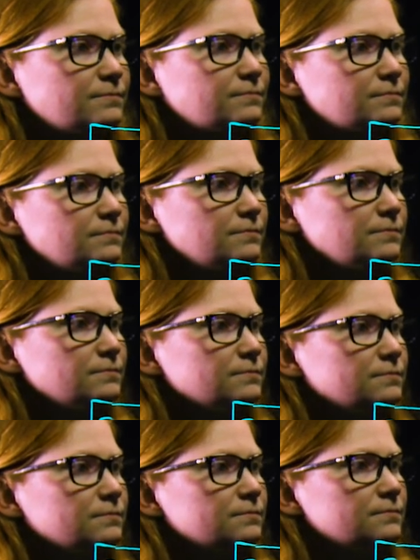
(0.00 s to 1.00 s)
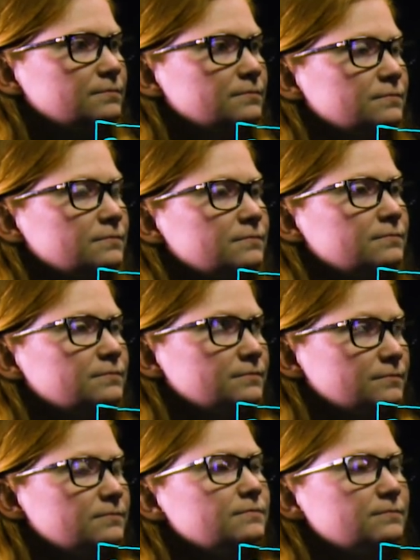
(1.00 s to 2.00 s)

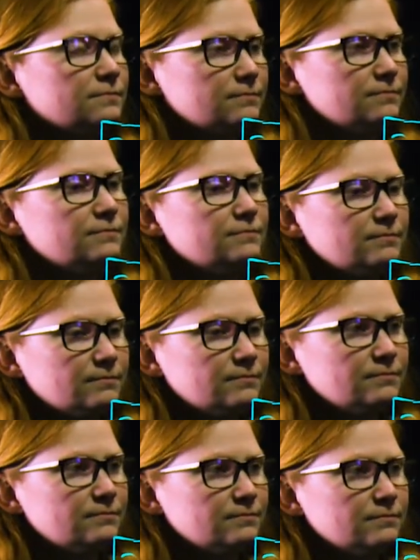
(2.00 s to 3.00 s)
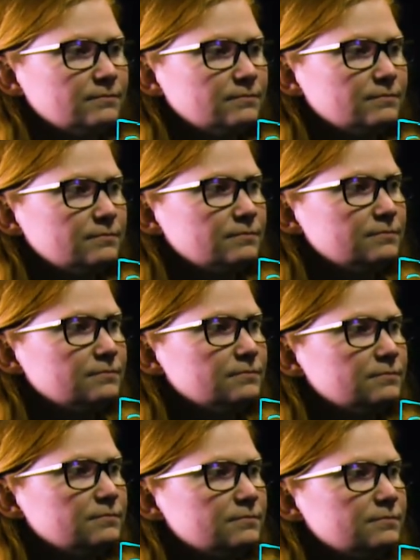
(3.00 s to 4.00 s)

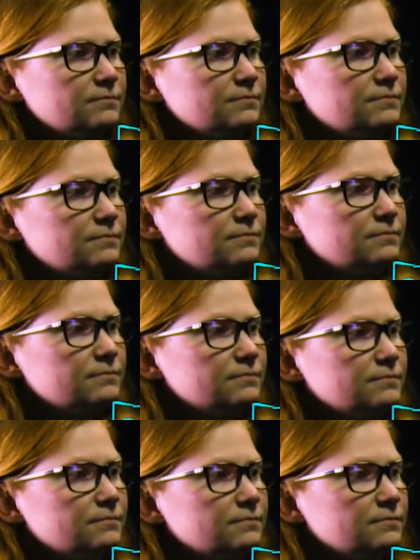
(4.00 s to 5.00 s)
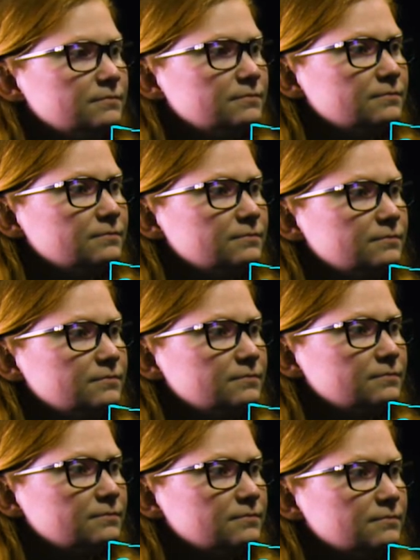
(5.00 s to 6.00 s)

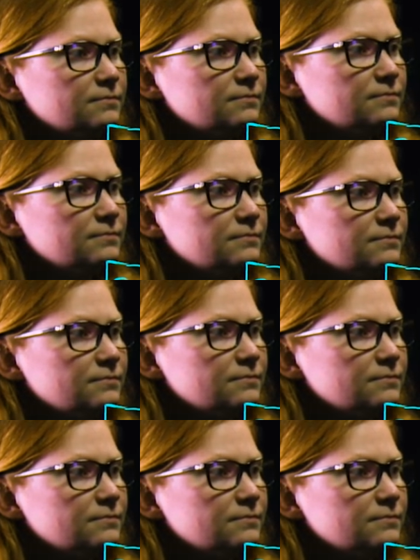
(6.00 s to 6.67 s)
[no speech]